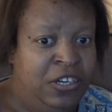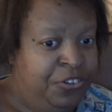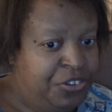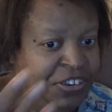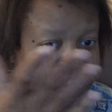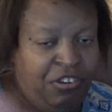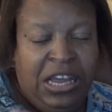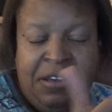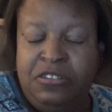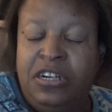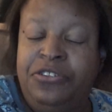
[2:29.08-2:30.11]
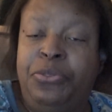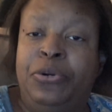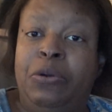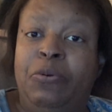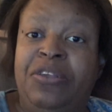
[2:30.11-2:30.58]
So I still have another
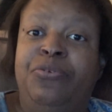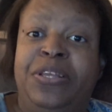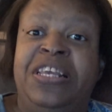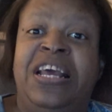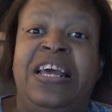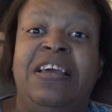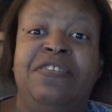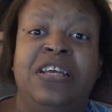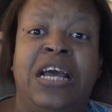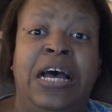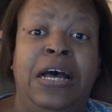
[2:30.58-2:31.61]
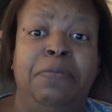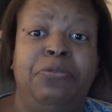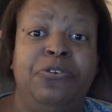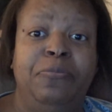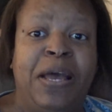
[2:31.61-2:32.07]
3 weeks with it
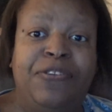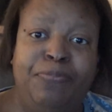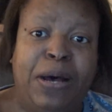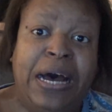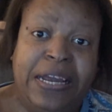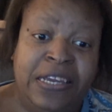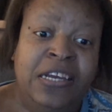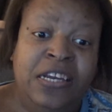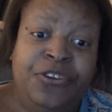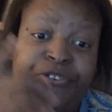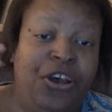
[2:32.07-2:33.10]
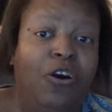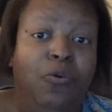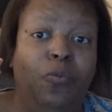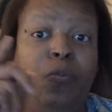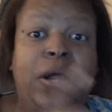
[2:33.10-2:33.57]
through Best Buy.
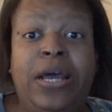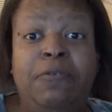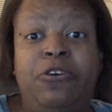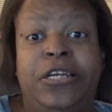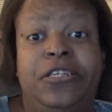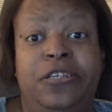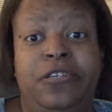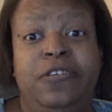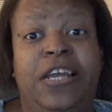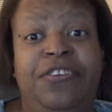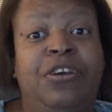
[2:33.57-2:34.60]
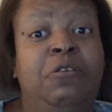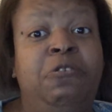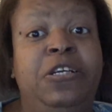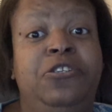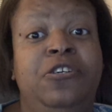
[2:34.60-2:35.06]
So what I'm going to do is I'm
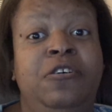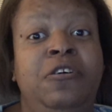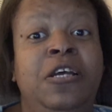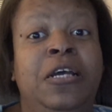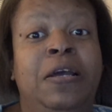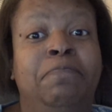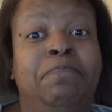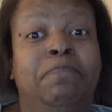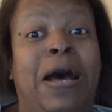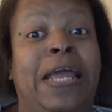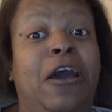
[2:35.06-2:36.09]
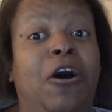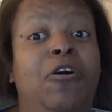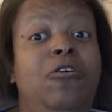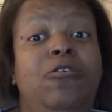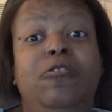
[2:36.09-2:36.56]
going to do my
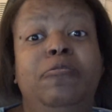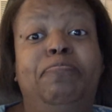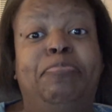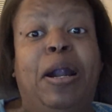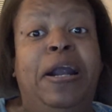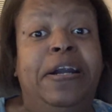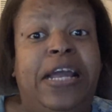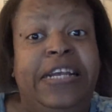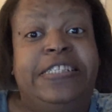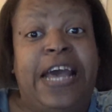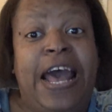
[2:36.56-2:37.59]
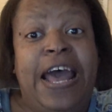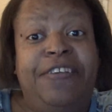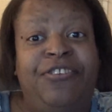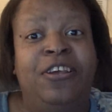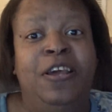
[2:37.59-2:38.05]
own burn-in
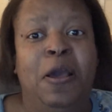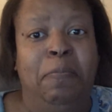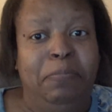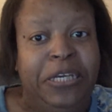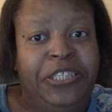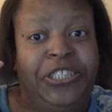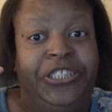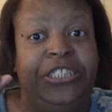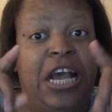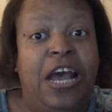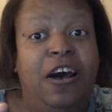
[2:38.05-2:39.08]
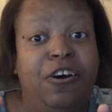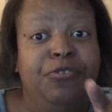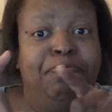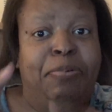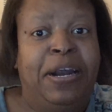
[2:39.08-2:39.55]
test.
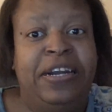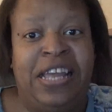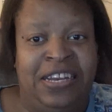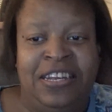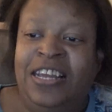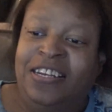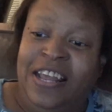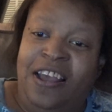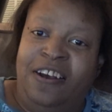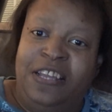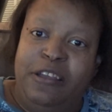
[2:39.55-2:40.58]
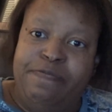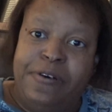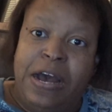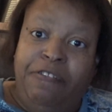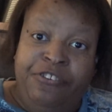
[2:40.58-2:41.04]
Michelle's burn-in. Now,
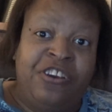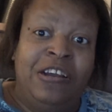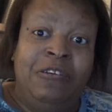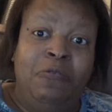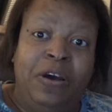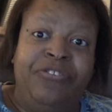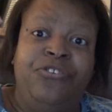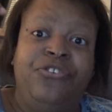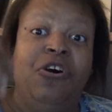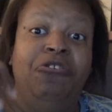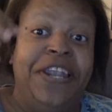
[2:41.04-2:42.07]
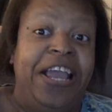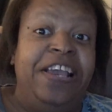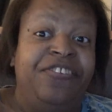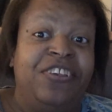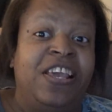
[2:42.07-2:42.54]
if I wasn't so
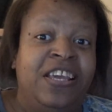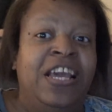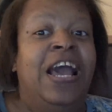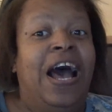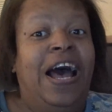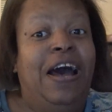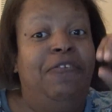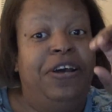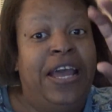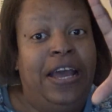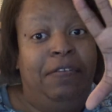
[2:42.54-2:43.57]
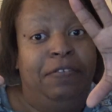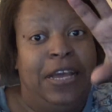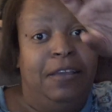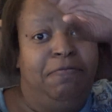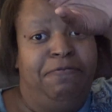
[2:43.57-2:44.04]
lazy, I would have,
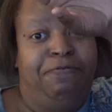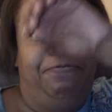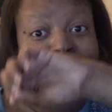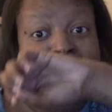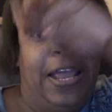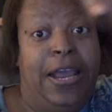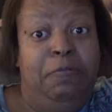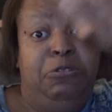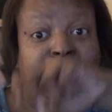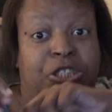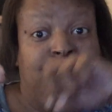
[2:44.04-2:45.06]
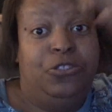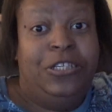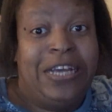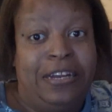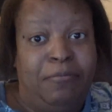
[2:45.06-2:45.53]
like, flames
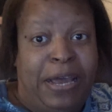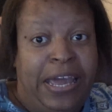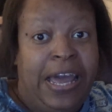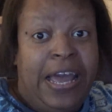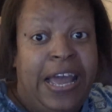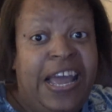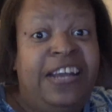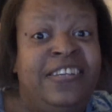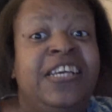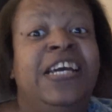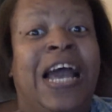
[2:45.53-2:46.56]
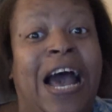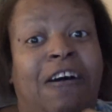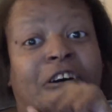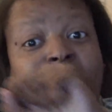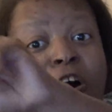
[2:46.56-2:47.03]
shooting out of my head,
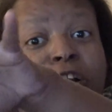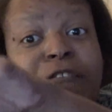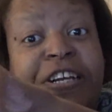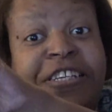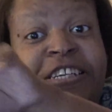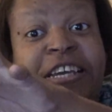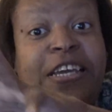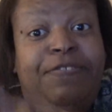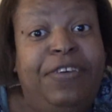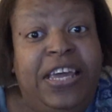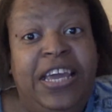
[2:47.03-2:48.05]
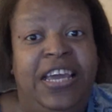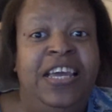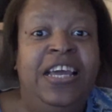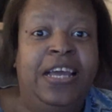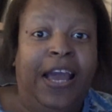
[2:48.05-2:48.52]
out all over the
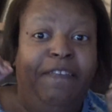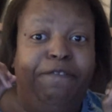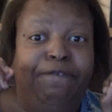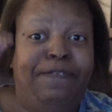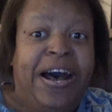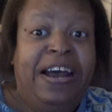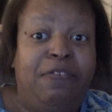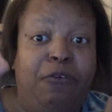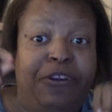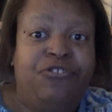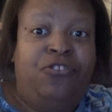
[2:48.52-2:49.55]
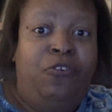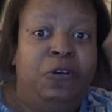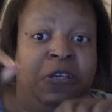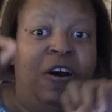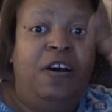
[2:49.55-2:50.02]
TV, and fireworks
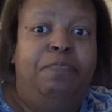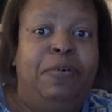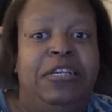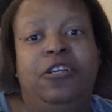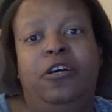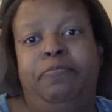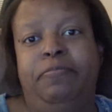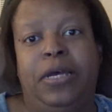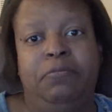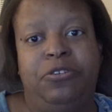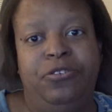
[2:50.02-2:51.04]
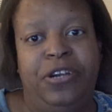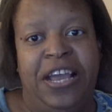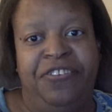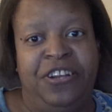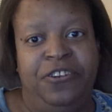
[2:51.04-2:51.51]
going off. But nope, I'm too
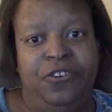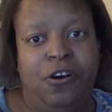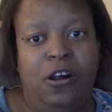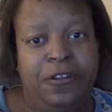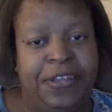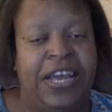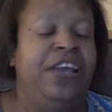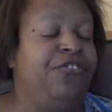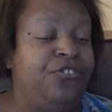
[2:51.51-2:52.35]
lazy to do all of that.